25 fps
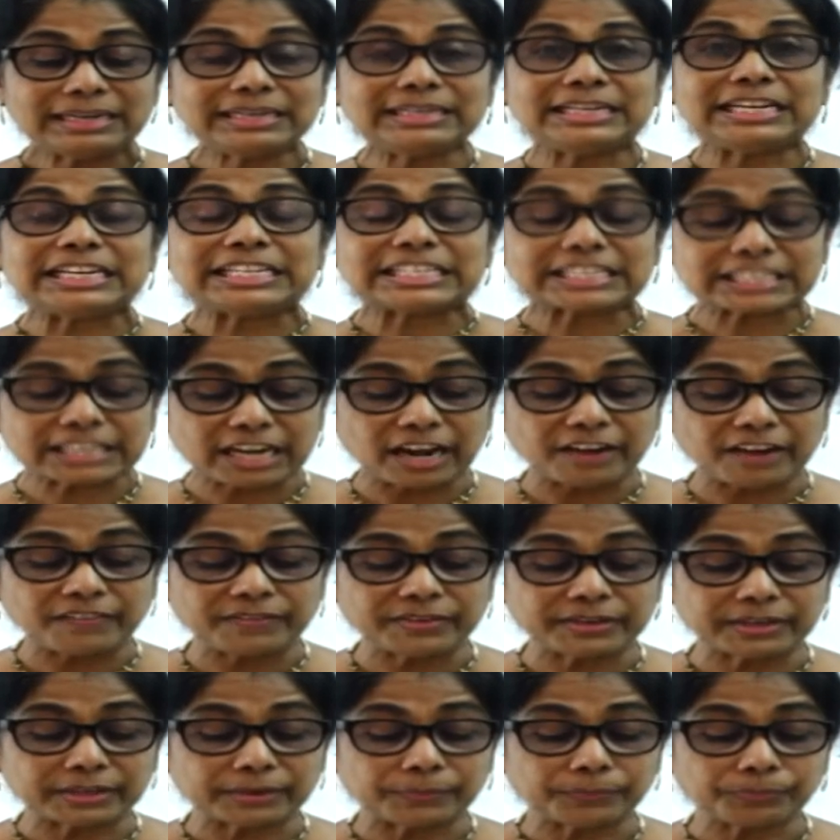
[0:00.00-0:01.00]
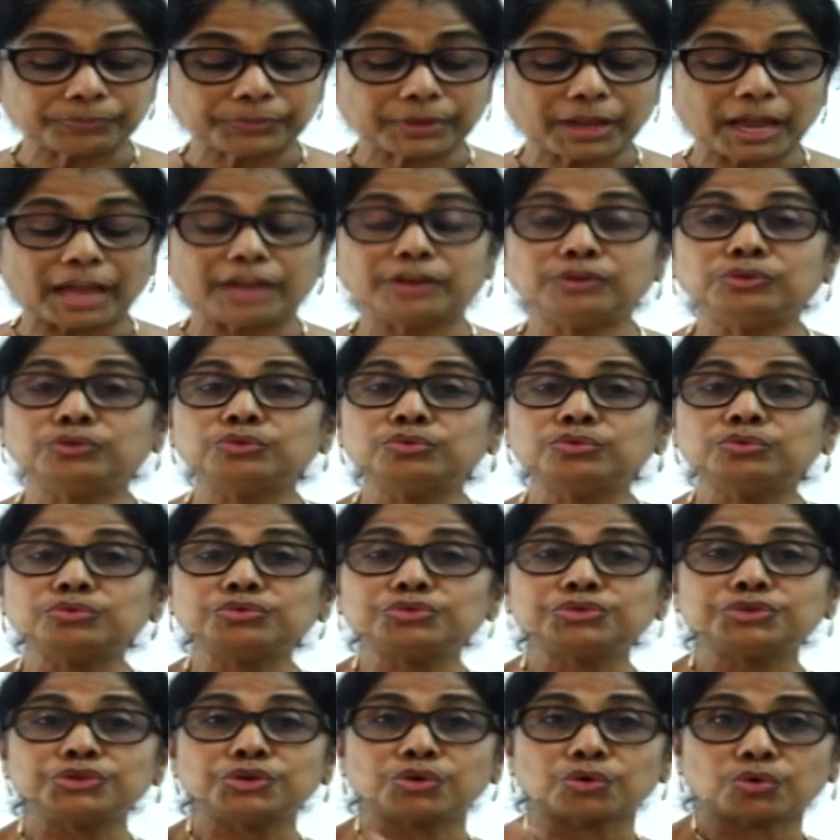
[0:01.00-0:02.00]
Discover and
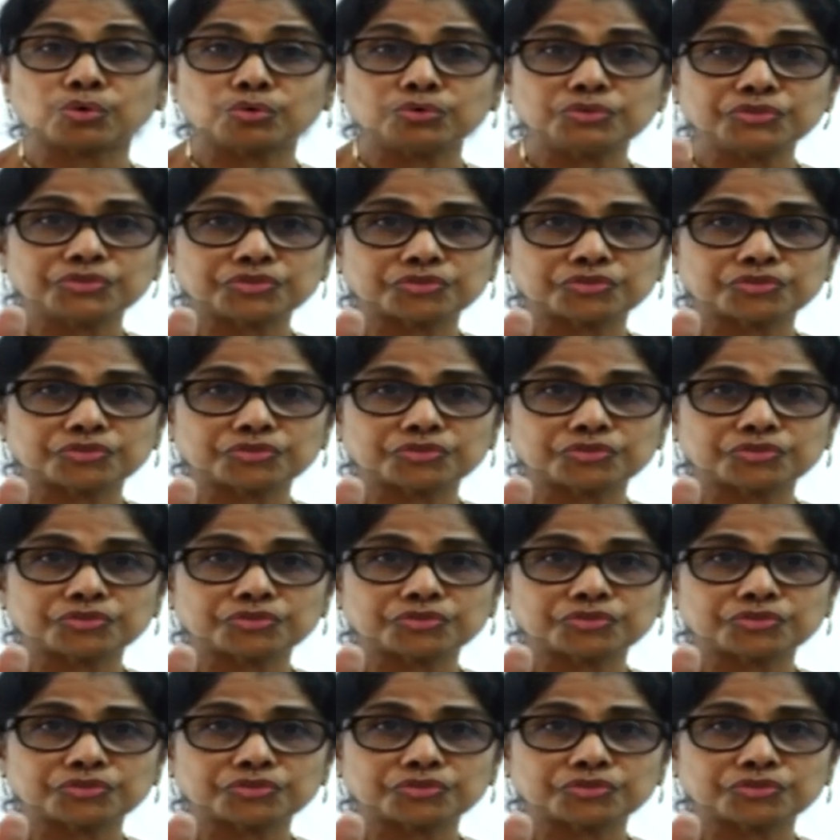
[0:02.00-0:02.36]
use your own